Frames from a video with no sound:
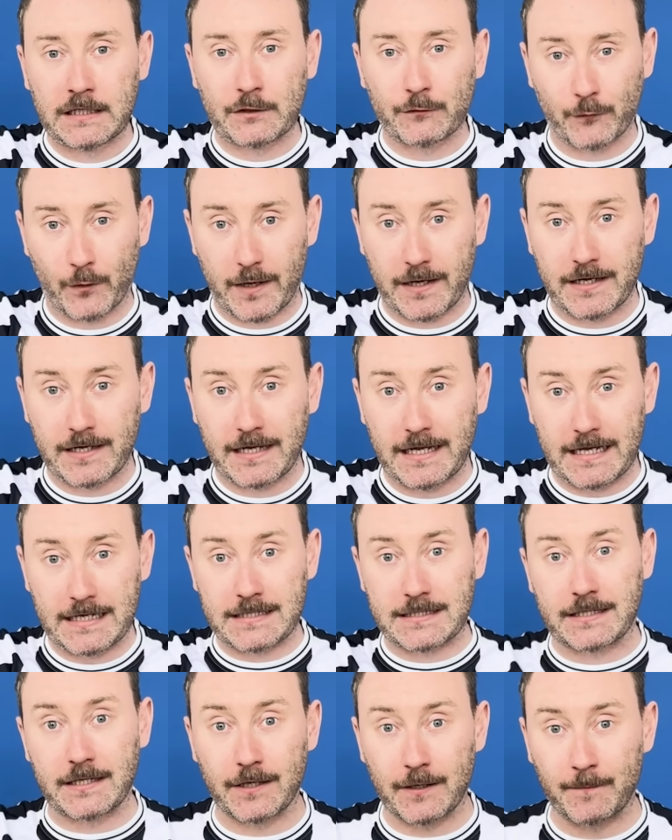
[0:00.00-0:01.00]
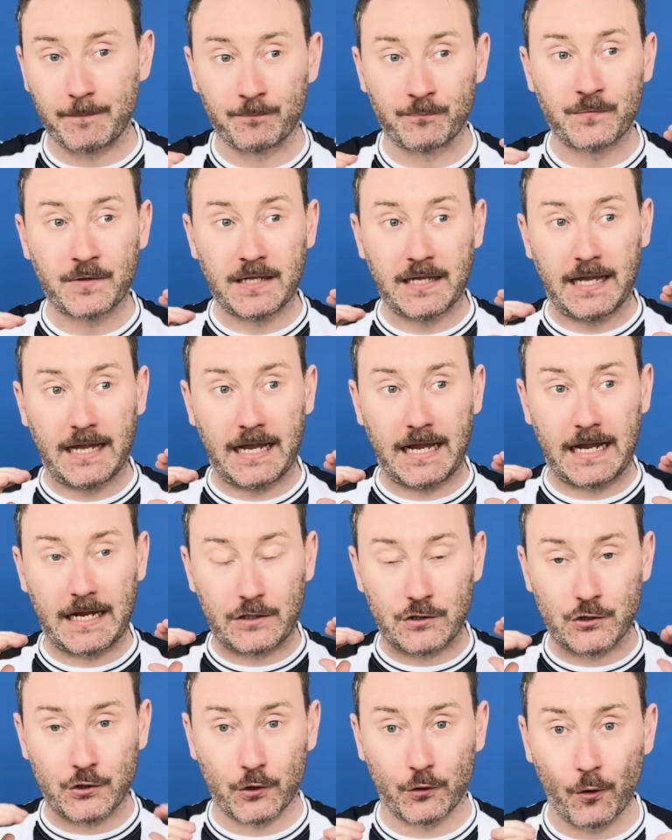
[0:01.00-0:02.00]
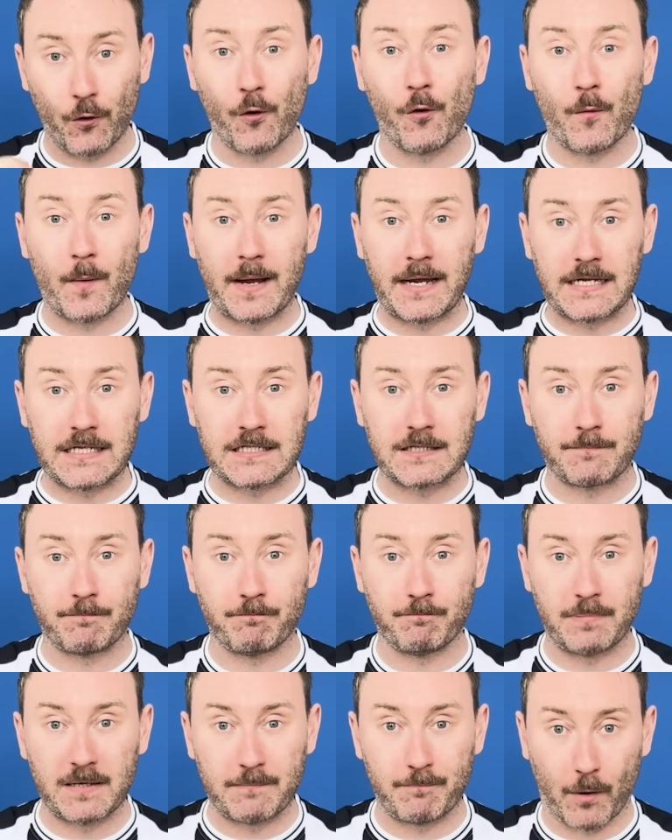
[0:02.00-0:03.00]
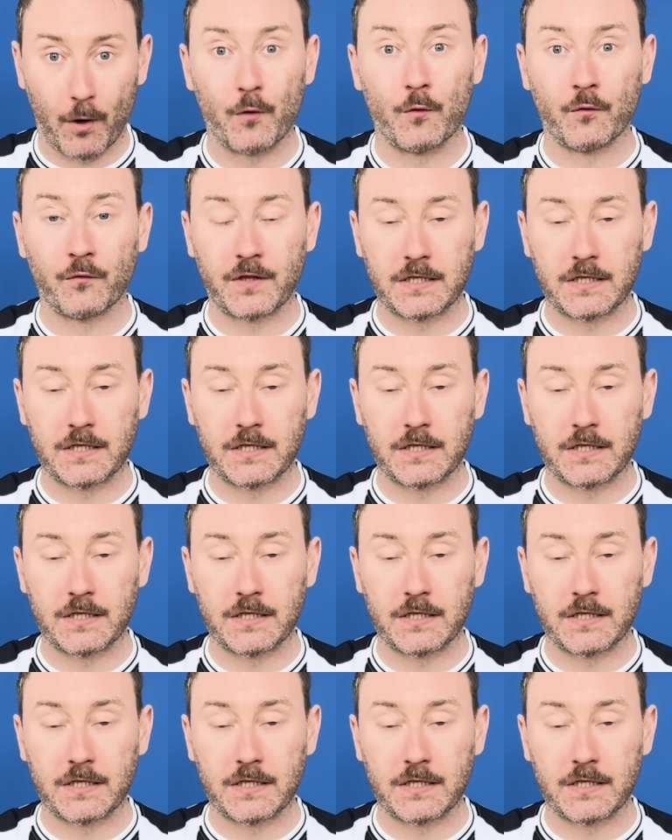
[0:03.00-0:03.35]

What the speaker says: right, is that it should always be both.